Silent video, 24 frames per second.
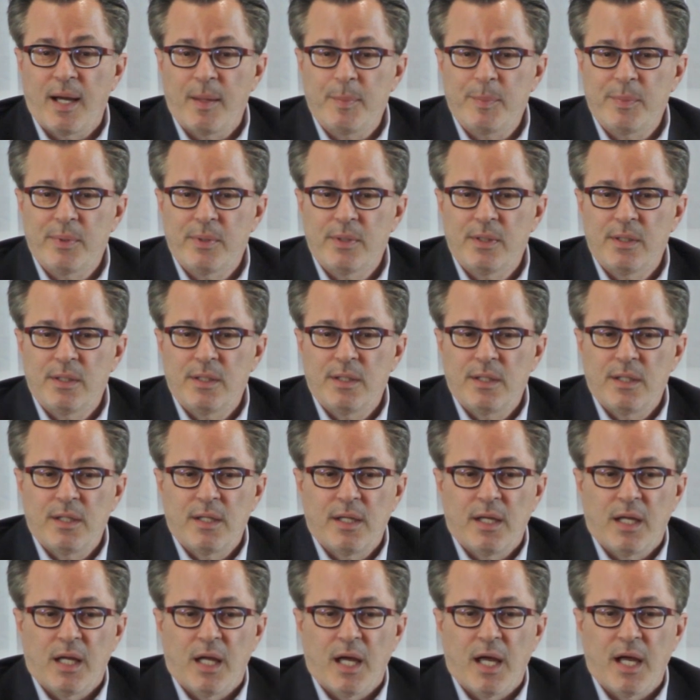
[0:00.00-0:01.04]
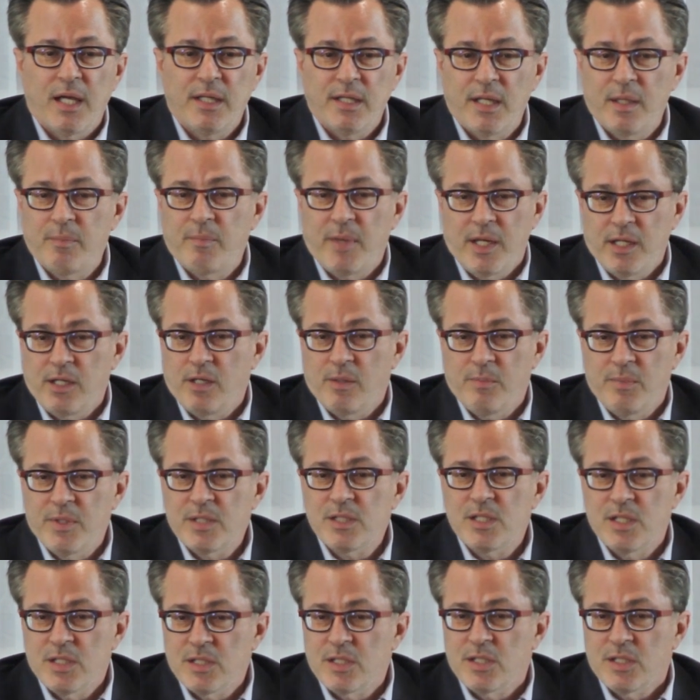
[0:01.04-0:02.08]
up, and then make your
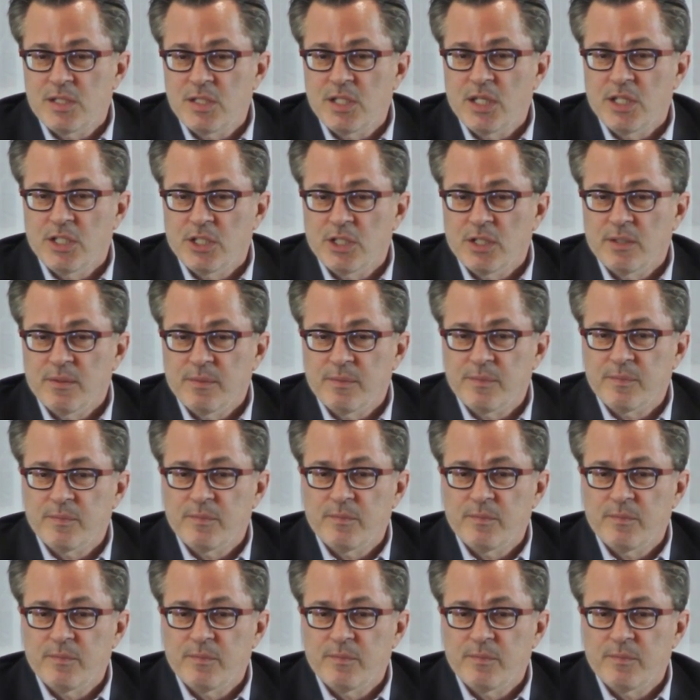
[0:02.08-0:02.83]
business decision.